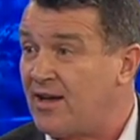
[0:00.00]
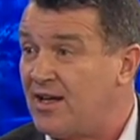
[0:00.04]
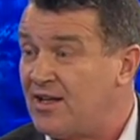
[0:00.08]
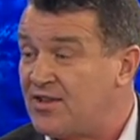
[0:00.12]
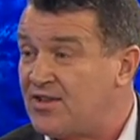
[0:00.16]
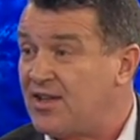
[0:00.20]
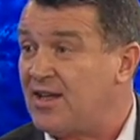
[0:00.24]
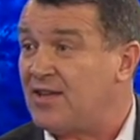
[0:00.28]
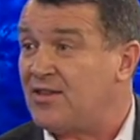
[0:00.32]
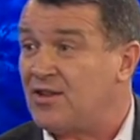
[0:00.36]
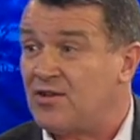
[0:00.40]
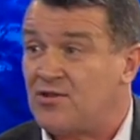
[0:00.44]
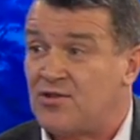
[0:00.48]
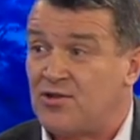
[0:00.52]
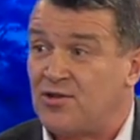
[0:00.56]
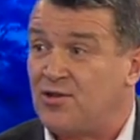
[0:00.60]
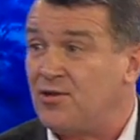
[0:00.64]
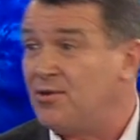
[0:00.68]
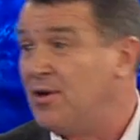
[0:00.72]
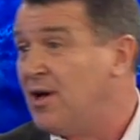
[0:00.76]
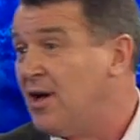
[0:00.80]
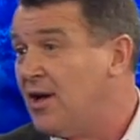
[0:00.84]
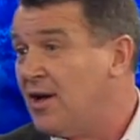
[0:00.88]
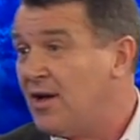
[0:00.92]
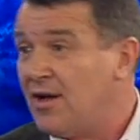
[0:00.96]
It's either to
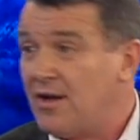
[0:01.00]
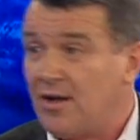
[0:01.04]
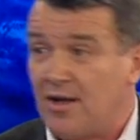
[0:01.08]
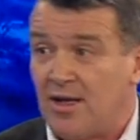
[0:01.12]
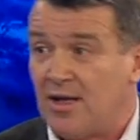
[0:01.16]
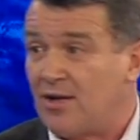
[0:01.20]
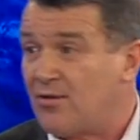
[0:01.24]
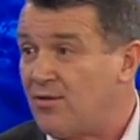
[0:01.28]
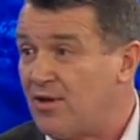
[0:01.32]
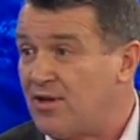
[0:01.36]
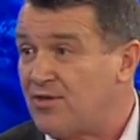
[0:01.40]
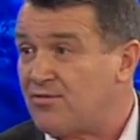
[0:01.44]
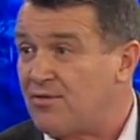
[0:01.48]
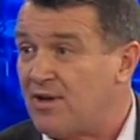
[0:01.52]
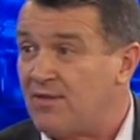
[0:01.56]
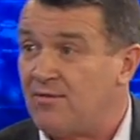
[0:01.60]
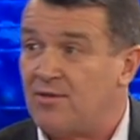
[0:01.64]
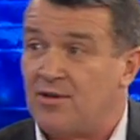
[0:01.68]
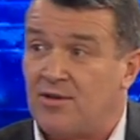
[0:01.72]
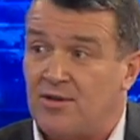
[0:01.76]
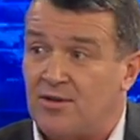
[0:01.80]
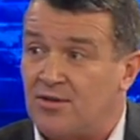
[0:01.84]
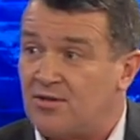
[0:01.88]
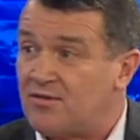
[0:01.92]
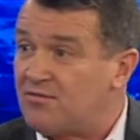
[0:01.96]
increase
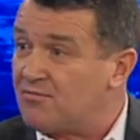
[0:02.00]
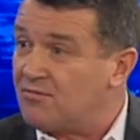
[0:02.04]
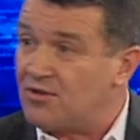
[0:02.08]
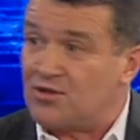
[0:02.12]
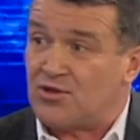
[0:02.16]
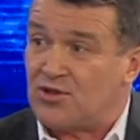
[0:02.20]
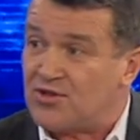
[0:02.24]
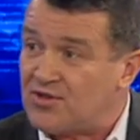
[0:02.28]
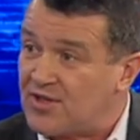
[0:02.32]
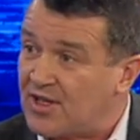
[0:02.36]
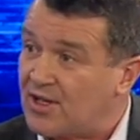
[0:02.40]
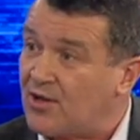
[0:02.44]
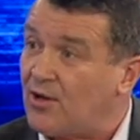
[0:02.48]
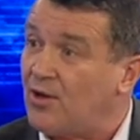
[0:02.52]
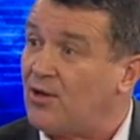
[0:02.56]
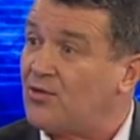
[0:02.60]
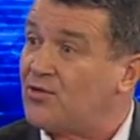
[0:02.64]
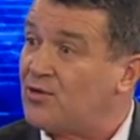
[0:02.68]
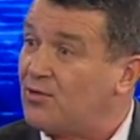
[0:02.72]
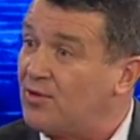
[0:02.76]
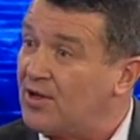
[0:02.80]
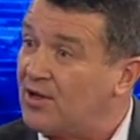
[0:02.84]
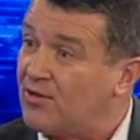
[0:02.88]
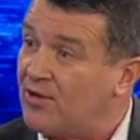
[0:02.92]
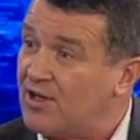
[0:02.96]
revenues, reduce their costs,
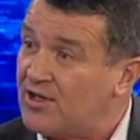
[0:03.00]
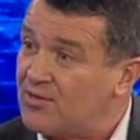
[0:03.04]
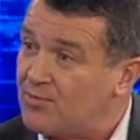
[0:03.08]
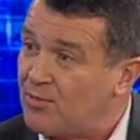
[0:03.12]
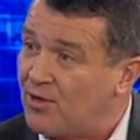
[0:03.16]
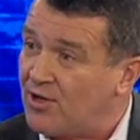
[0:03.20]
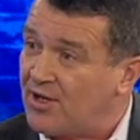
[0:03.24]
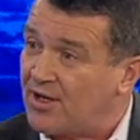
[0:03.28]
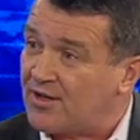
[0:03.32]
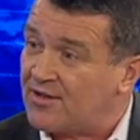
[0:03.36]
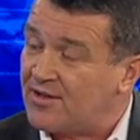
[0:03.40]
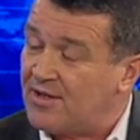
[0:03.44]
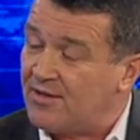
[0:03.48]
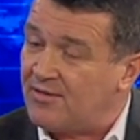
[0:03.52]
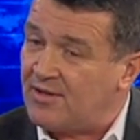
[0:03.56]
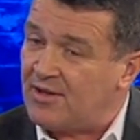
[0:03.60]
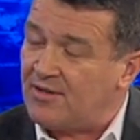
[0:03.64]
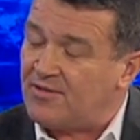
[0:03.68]
or increase productivity.